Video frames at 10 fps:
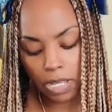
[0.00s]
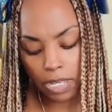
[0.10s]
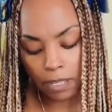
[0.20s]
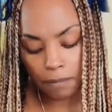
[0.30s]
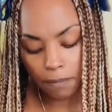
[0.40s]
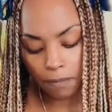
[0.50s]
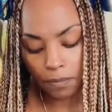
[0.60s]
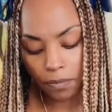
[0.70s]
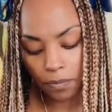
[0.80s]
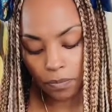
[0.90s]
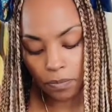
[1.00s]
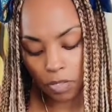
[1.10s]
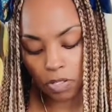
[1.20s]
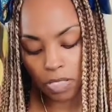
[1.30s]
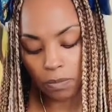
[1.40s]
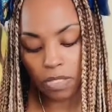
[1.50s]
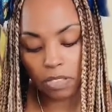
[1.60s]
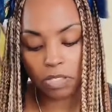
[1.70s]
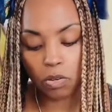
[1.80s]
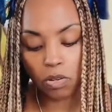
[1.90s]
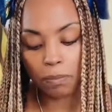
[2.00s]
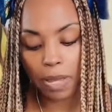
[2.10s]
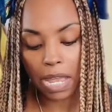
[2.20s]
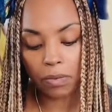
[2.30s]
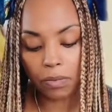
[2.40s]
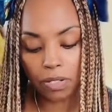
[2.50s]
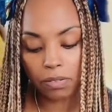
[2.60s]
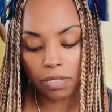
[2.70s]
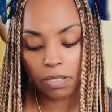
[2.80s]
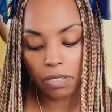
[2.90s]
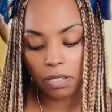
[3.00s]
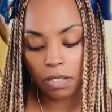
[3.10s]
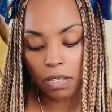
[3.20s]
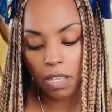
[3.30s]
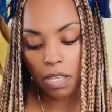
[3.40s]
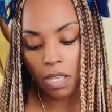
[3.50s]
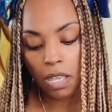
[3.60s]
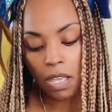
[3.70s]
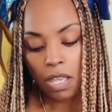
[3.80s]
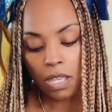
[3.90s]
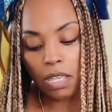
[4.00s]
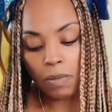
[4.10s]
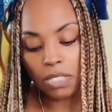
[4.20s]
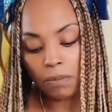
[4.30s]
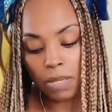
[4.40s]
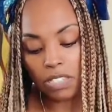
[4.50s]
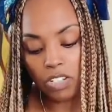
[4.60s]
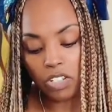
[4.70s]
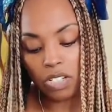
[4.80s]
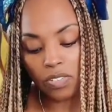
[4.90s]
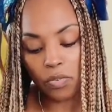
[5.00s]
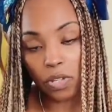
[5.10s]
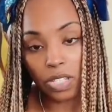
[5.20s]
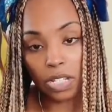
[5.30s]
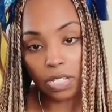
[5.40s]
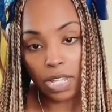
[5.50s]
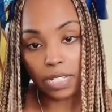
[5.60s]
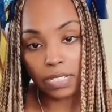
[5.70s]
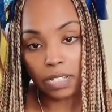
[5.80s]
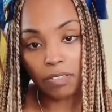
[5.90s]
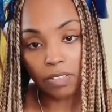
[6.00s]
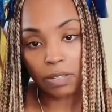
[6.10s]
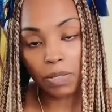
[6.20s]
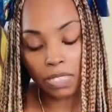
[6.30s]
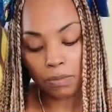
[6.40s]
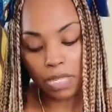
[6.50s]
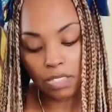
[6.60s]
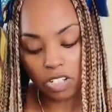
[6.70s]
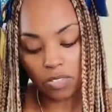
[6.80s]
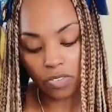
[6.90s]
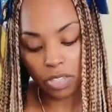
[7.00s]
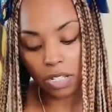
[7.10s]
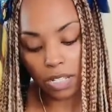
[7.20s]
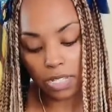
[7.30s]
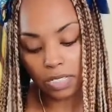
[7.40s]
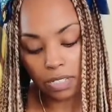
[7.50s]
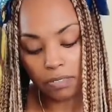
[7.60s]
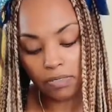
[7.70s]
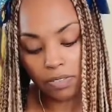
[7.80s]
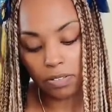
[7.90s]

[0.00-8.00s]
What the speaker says: Or something's going backwards. Give me some messages for the collective. Give me some messages for the collective.